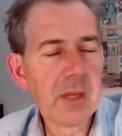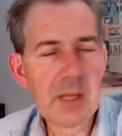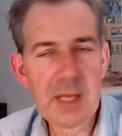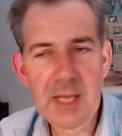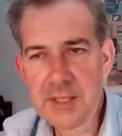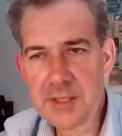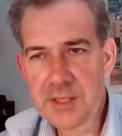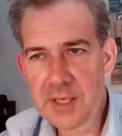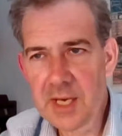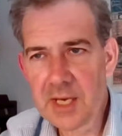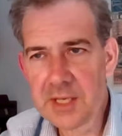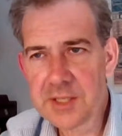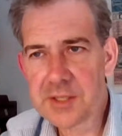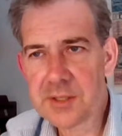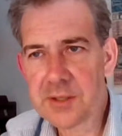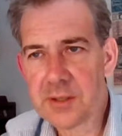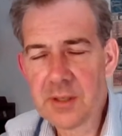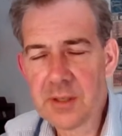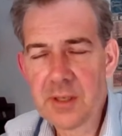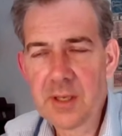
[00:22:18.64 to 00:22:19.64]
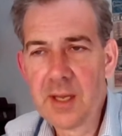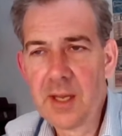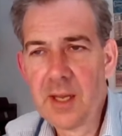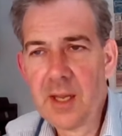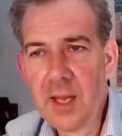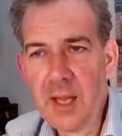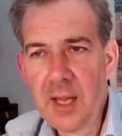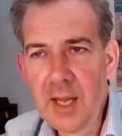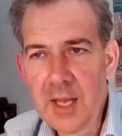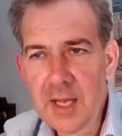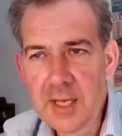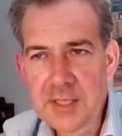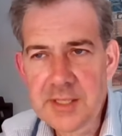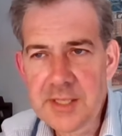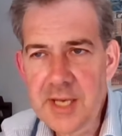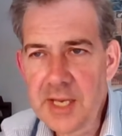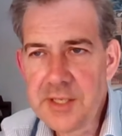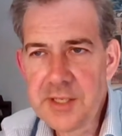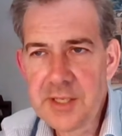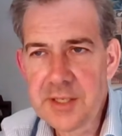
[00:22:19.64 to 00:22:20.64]
international
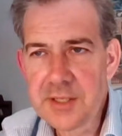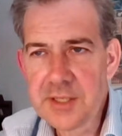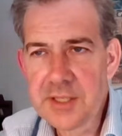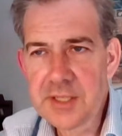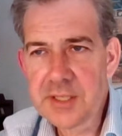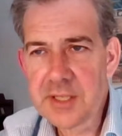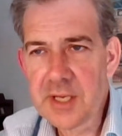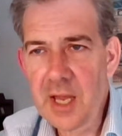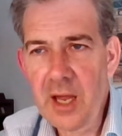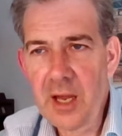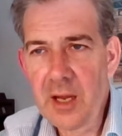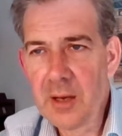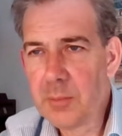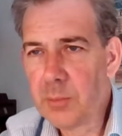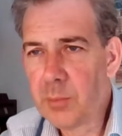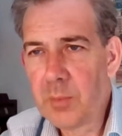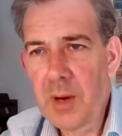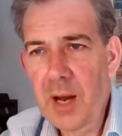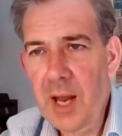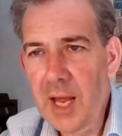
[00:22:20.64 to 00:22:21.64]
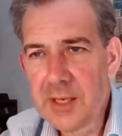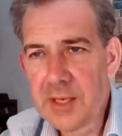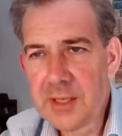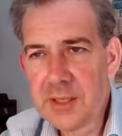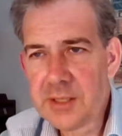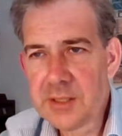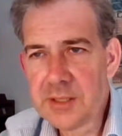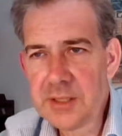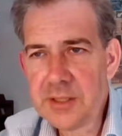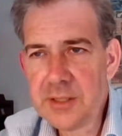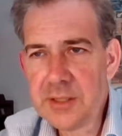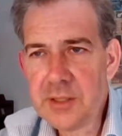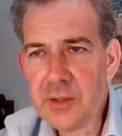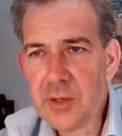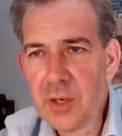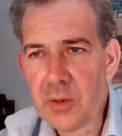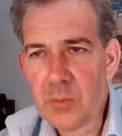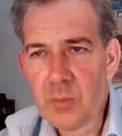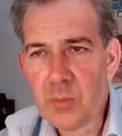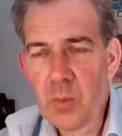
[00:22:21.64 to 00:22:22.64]
status, and you
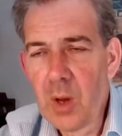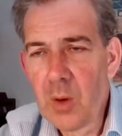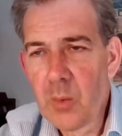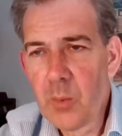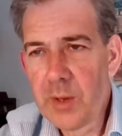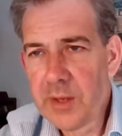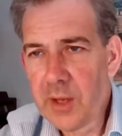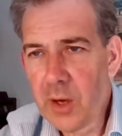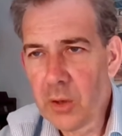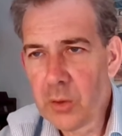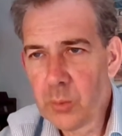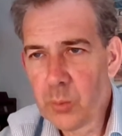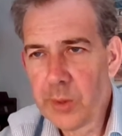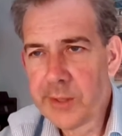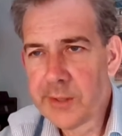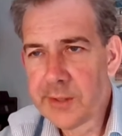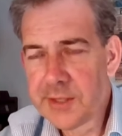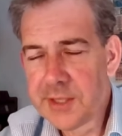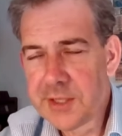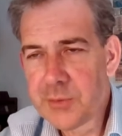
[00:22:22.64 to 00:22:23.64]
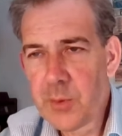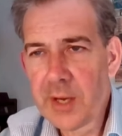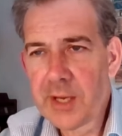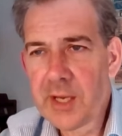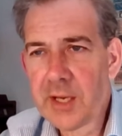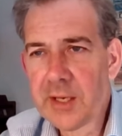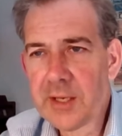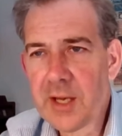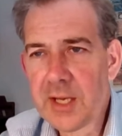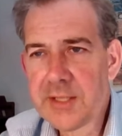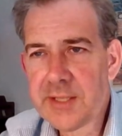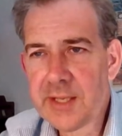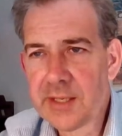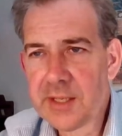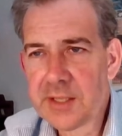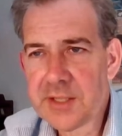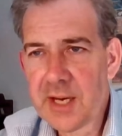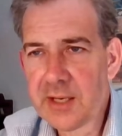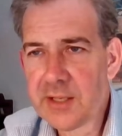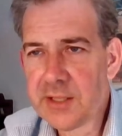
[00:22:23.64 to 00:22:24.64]
know, when the whole world is recognizing the
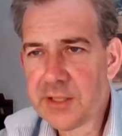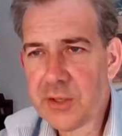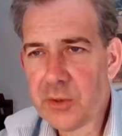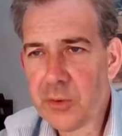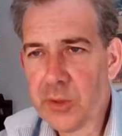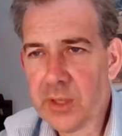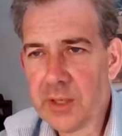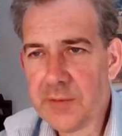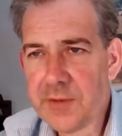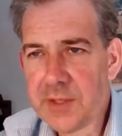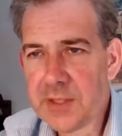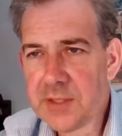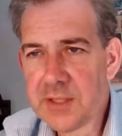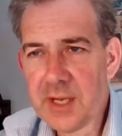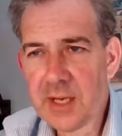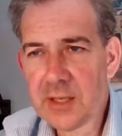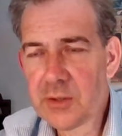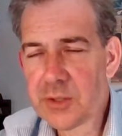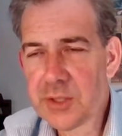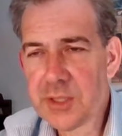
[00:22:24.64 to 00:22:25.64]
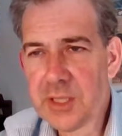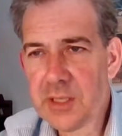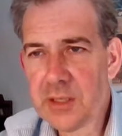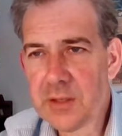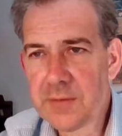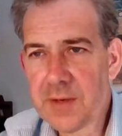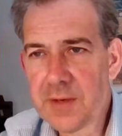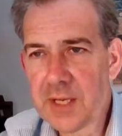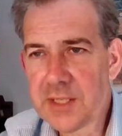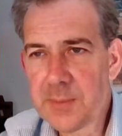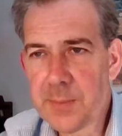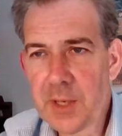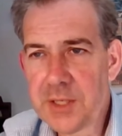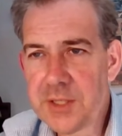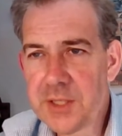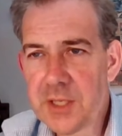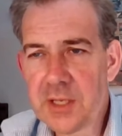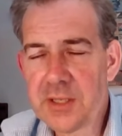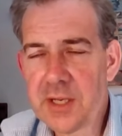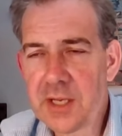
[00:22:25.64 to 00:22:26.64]
territorial integrity of
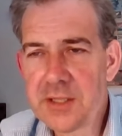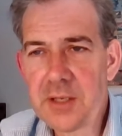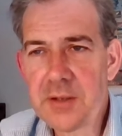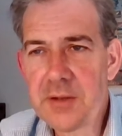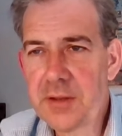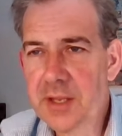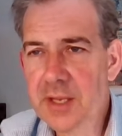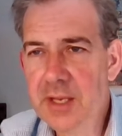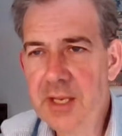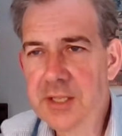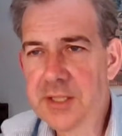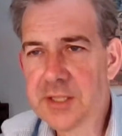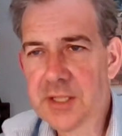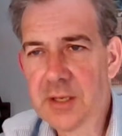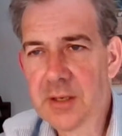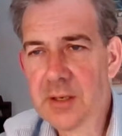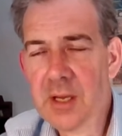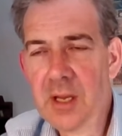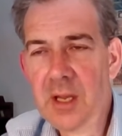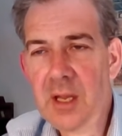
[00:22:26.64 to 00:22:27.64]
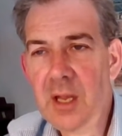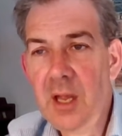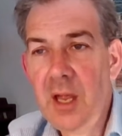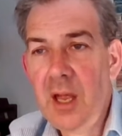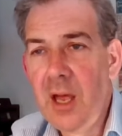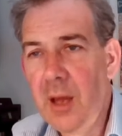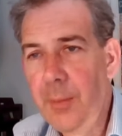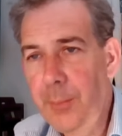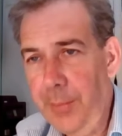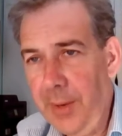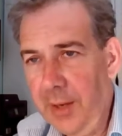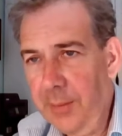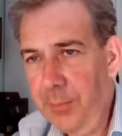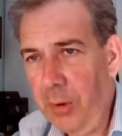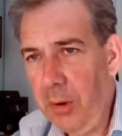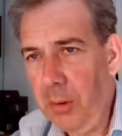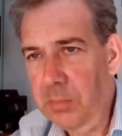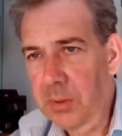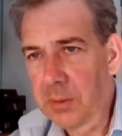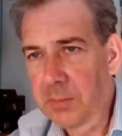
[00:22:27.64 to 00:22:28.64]
Azerbaijan, I don't think it's a big
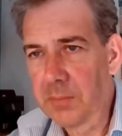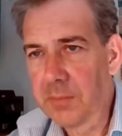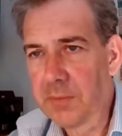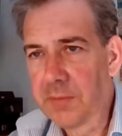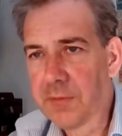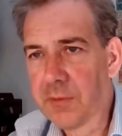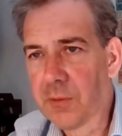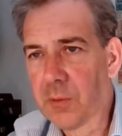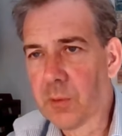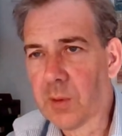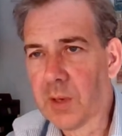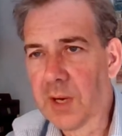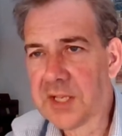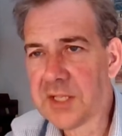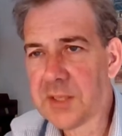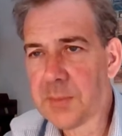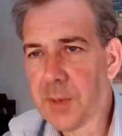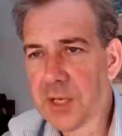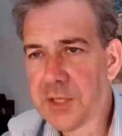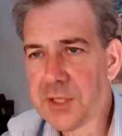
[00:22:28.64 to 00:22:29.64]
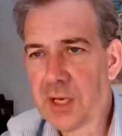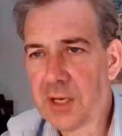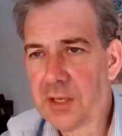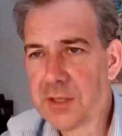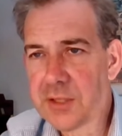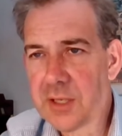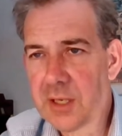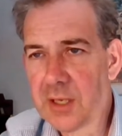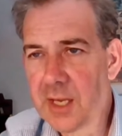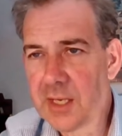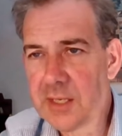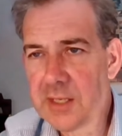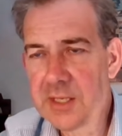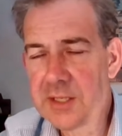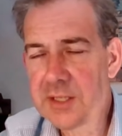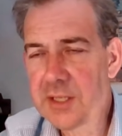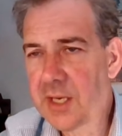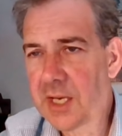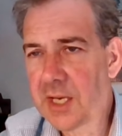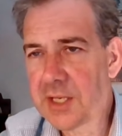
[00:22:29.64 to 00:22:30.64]
problem for Azerbaijan to let
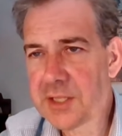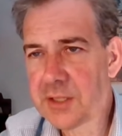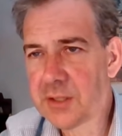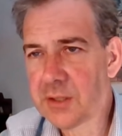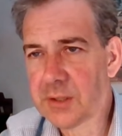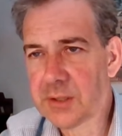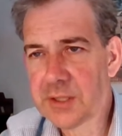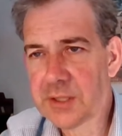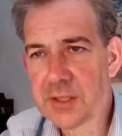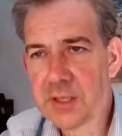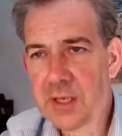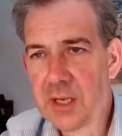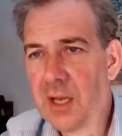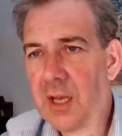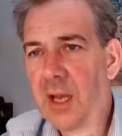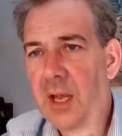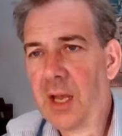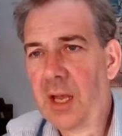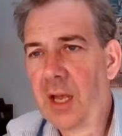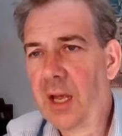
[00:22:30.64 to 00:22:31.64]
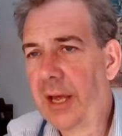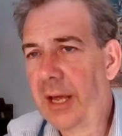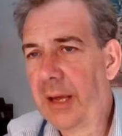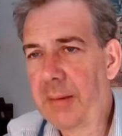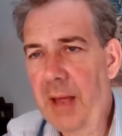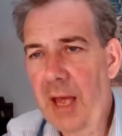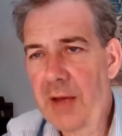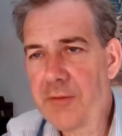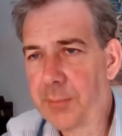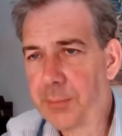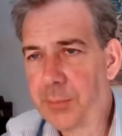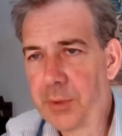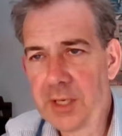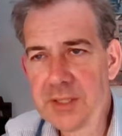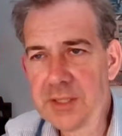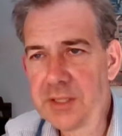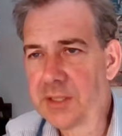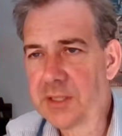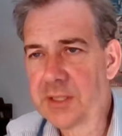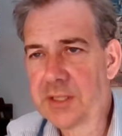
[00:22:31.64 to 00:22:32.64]
internationals have a
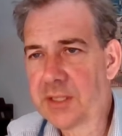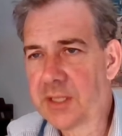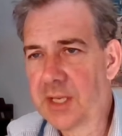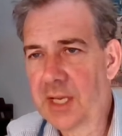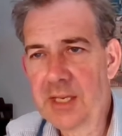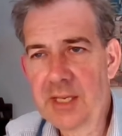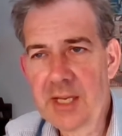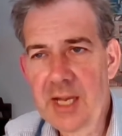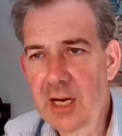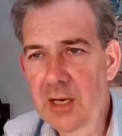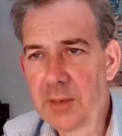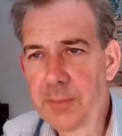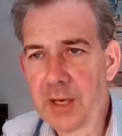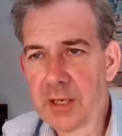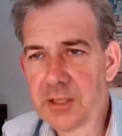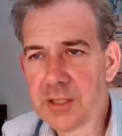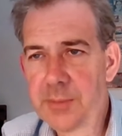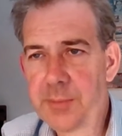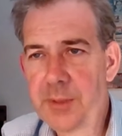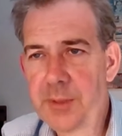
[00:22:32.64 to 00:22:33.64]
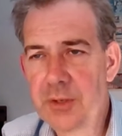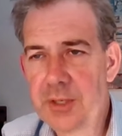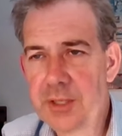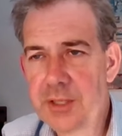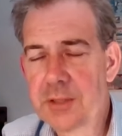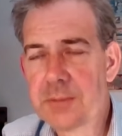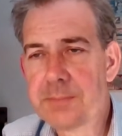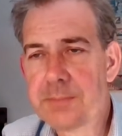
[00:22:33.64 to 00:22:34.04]
presence in Karabakh, to be honest.